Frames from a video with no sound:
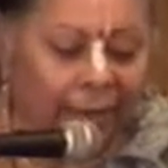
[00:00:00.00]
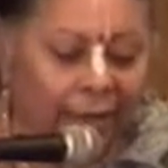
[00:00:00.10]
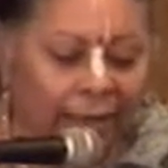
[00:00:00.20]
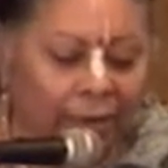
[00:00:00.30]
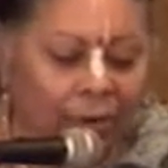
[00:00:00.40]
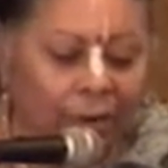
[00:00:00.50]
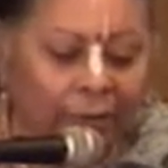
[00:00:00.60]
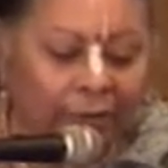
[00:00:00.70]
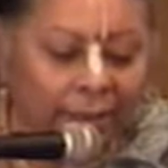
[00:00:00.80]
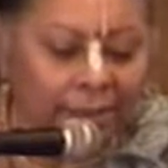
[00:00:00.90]
Like all the
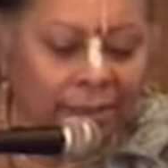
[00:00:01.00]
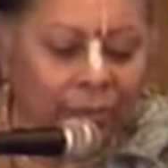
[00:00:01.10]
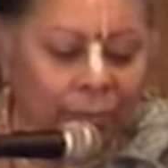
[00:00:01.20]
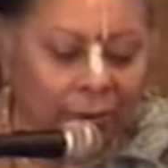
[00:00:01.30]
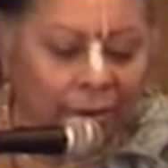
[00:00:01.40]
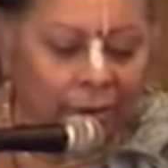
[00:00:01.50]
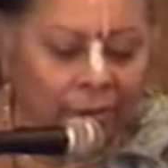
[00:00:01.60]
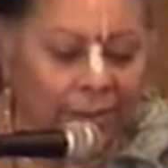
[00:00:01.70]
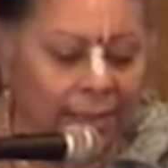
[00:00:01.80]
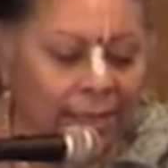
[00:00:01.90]
things in the
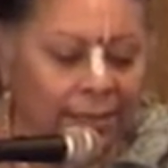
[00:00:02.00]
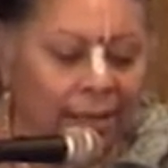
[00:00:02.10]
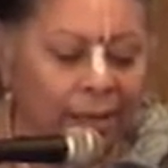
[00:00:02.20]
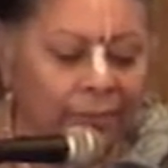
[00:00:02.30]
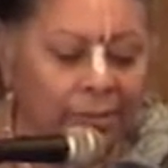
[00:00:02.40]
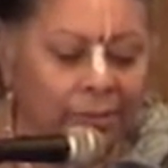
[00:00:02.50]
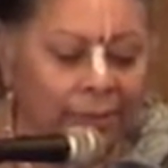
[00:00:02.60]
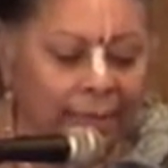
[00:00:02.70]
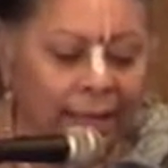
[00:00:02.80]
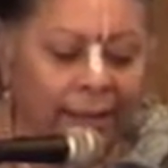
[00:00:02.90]
world, it has come to
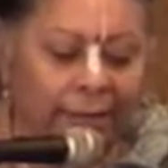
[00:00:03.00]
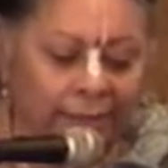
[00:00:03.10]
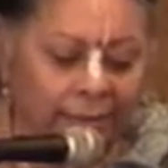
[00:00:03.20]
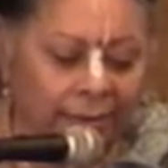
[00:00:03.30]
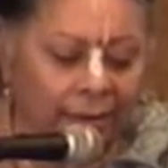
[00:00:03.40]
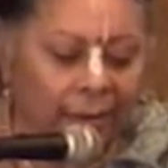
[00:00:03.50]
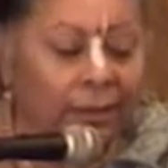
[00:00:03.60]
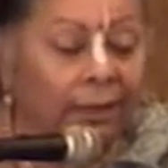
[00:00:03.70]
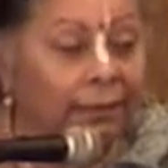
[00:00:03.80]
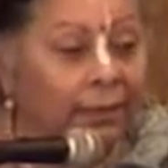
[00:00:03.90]
an end.
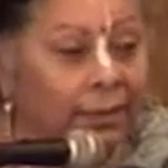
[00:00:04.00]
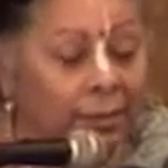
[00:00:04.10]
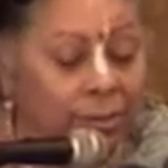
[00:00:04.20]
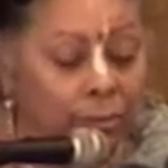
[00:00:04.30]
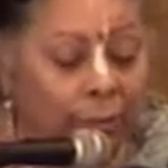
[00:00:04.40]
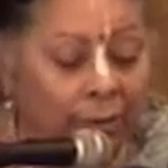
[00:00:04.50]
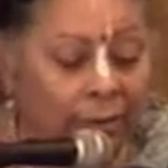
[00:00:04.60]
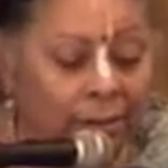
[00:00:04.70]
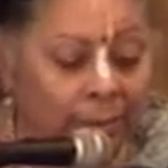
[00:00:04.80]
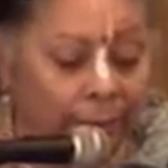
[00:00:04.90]
Nothing in this world
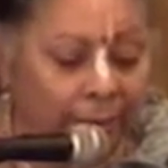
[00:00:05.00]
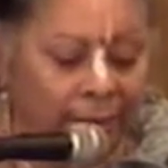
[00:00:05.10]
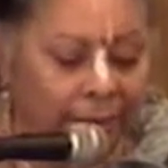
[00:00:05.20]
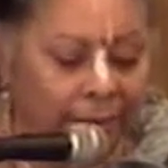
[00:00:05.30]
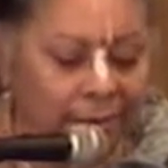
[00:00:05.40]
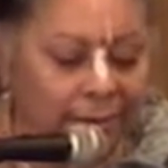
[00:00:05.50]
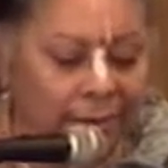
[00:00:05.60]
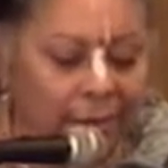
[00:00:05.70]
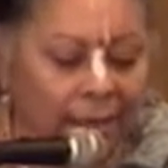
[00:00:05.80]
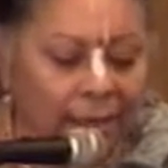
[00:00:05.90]
is permanent.
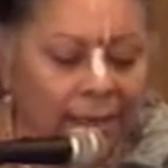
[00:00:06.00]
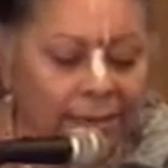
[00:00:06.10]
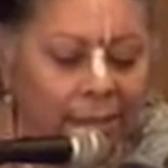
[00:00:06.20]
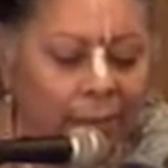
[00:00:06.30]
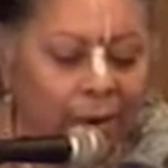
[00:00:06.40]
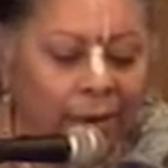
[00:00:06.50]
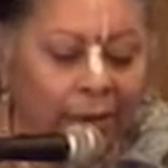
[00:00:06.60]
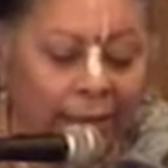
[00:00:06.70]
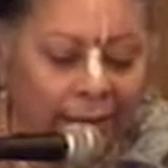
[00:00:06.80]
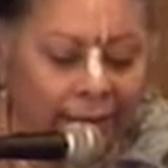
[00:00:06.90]
As I walk
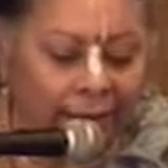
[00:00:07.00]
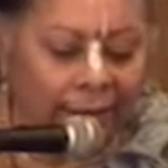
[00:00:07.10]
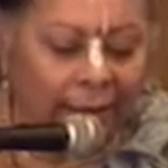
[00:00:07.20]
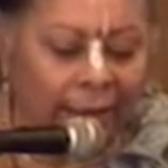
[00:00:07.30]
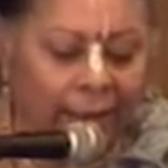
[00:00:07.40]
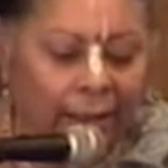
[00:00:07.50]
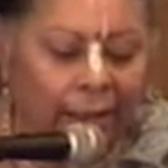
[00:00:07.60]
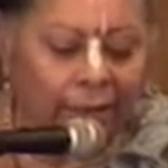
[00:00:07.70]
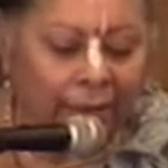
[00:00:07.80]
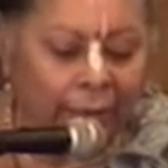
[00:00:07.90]
ahead, I
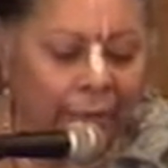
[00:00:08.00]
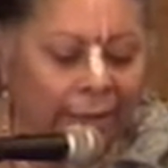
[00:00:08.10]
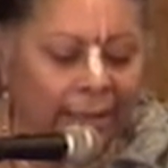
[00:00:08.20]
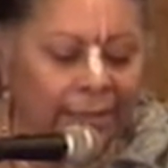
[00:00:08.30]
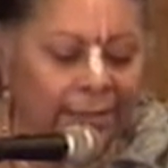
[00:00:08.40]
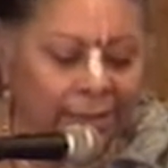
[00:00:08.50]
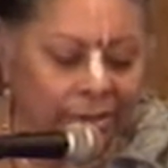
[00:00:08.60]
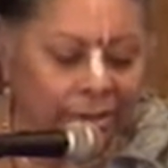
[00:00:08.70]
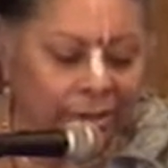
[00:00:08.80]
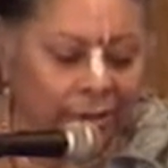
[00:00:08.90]
got a
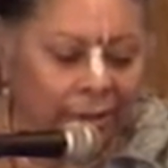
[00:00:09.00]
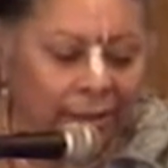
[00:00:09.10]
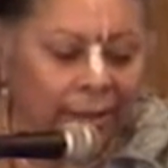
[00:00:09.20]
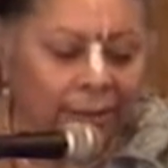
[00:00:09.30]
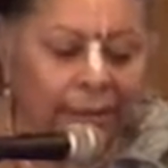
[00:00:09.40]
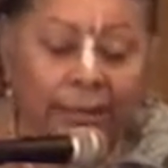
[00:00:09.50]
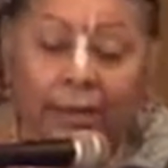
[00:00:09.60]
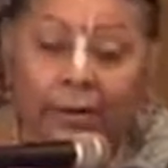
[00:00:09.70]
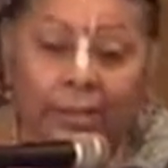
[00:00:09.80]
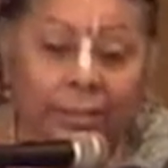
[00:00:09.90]
realization that
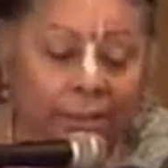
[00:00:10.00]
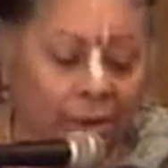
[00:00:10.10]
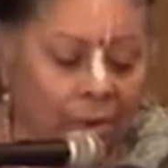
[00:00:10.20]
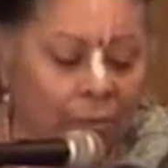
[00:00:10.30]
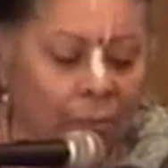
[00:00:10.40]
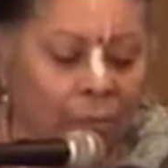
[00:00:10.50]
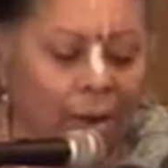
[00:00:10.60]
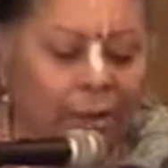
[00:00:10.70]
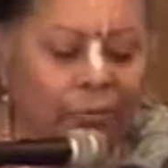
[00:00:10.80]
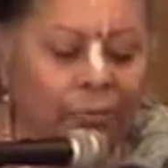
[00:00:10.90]
there is
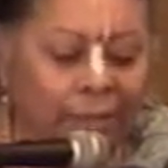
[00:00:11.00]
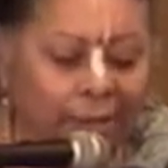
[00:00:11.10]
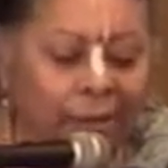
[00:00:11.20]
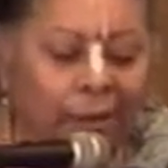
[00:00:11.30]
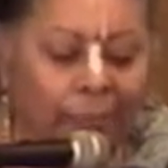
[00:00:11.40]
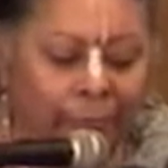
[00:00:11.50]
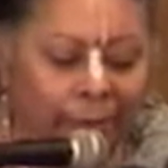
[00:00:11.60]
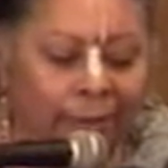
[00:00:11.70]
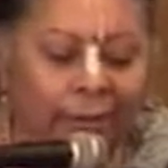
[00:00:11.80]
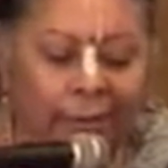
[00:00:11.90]
one real
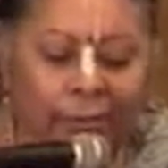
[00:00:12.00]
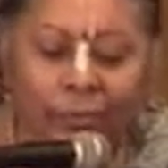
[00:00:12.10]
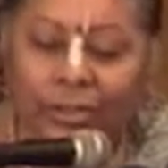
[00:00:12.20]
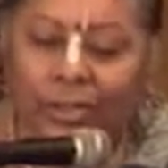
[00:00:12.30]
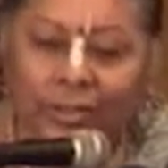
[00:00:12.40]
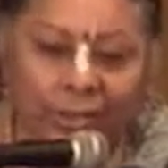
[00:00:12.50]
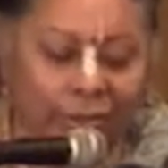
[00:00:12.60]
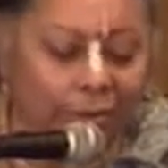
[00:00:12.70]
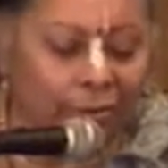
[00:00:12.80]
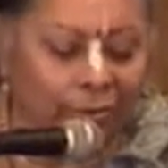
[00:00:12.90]
umbrella, which is
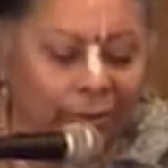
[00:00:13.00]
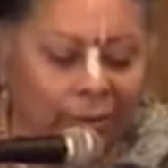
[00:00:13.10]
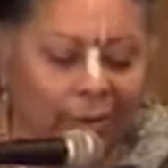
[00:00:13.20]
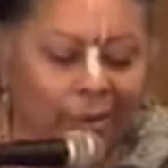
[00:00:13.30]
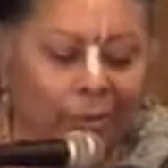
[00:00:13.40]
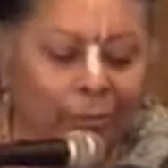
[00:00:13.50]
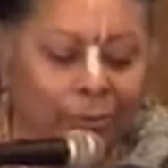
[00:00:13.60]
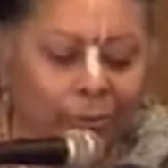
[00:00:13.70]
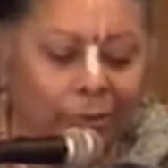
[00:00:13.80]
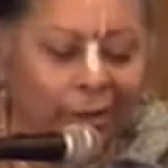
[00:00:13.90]
eternal,
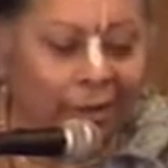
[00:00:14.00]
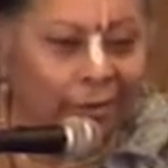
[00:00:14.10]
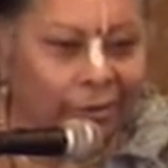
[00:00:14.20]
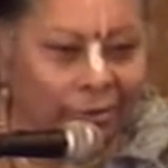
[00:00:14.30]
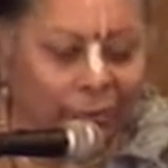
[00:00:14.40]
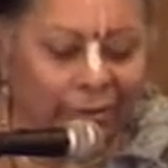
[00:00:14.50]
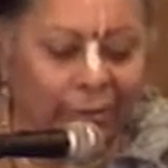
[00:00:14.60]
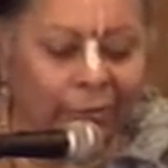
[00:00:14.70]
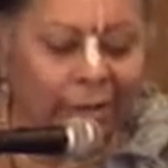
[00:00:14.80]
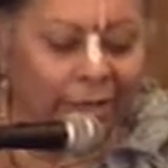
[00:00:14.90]
blue-colored with
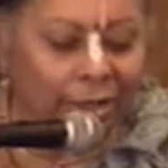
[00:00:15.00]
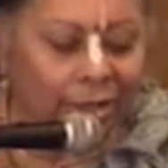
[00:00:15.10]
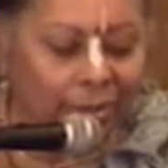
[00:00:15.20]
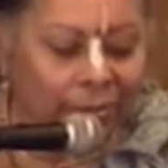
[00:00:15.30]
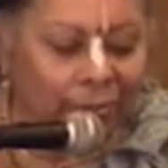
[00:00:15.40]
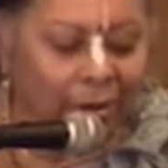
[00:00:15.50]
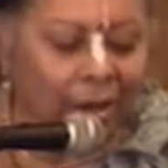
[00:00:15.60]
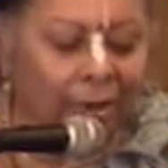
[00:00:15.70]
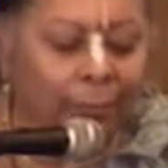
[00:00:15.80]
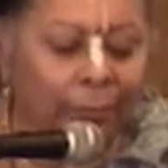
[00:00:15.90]
a red hue,
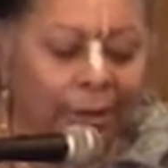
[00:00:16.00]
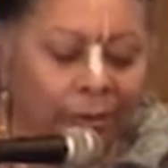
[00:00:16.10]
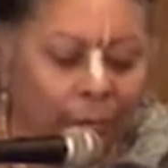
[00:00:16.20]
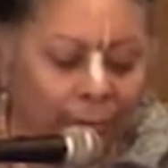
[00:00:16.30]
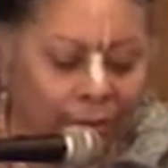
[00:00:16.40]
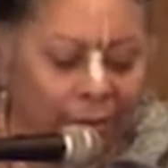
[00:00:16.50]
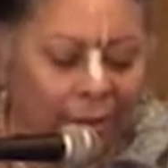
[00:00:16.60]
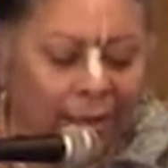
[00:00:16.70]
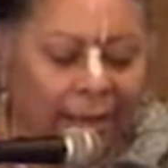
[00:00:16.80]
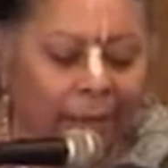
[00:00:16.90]
unbreakable,
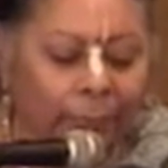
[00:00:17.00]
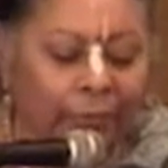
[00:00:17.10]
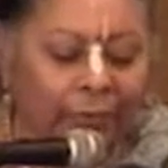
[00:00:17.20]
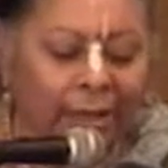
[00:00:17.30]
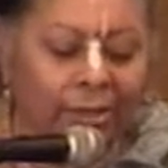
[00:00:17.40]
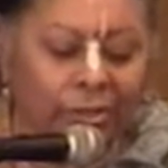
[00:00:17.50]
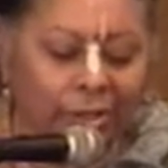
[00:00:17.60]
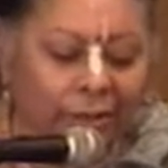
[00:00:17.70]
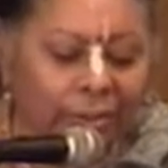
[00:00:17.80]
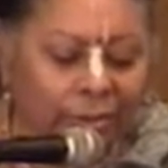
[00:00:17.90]
and provides
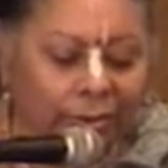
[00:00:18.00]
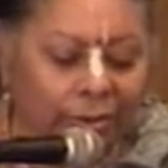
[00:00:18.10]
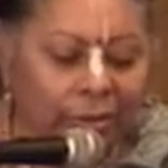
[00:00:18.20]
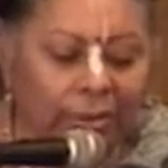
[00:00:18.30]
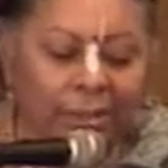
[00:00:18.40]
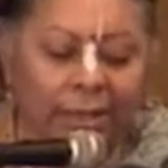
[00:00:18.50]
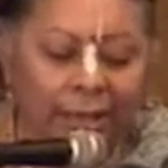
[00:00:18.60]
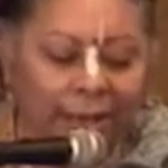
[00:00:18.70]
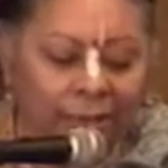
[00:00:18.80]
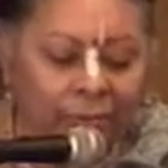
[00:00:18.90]
shelter to
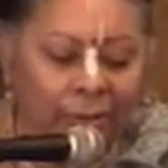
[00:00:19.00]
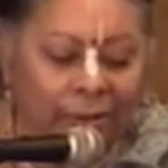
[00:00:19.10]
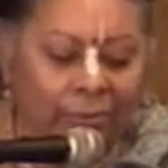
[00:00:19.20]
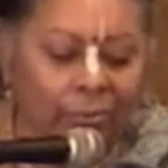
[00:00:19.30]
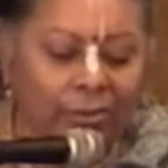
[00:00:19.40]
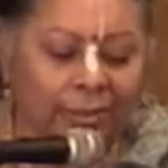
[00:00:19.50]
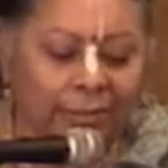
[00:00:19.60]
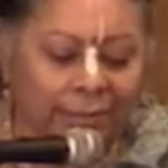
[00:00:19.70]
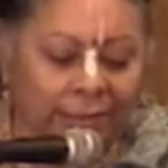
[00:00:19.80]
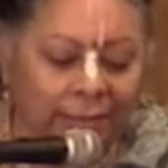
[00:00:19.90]
anyone who
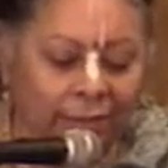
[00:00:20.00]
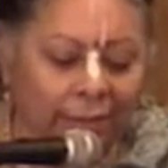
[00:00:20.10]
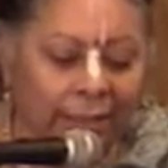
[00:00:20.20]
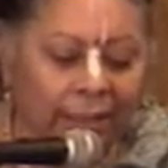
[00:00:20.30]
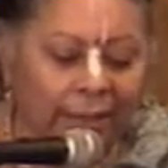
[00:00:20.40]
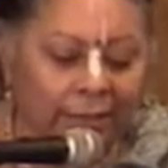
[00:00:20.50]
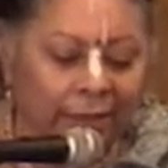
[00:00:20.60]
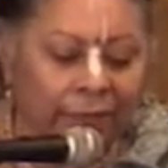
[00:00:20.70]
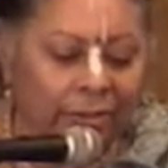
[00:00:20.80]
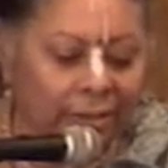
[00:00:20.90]
sincerely
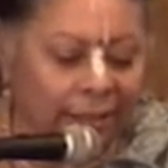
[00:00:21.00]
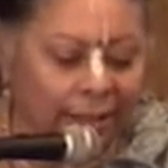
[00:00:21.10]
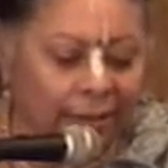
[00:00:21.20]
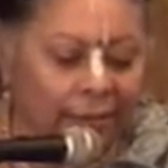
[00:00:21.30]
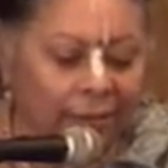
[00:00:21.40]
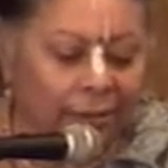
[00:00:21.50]
endeavors to get it.